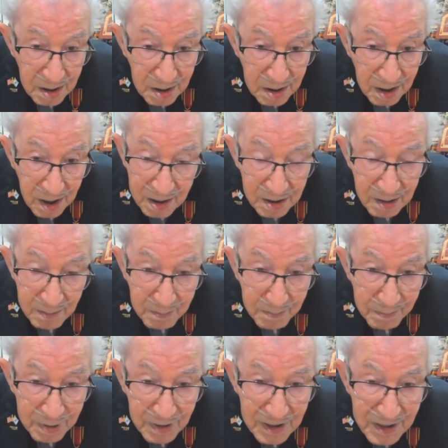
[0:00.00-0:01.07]
They didn't
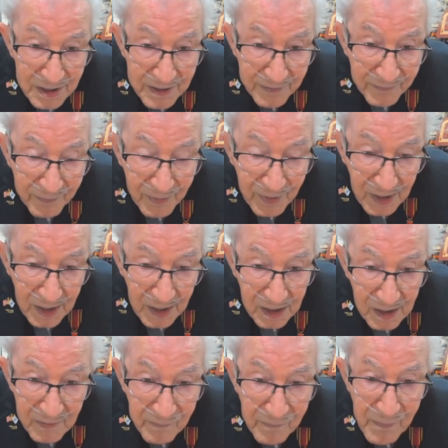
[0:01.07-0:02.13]
believe,
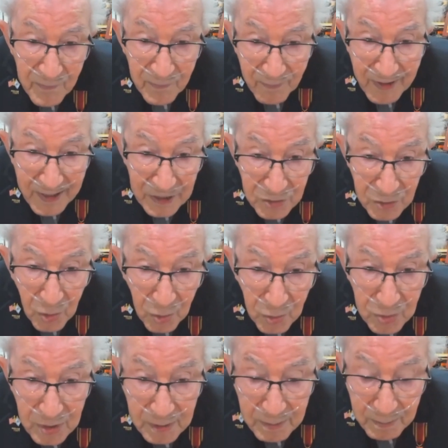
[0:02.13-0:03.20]
even if I
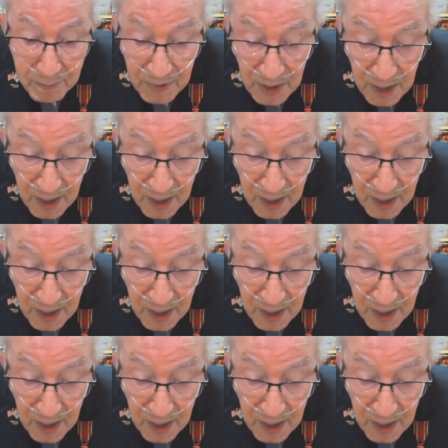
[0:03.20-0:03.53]
told them,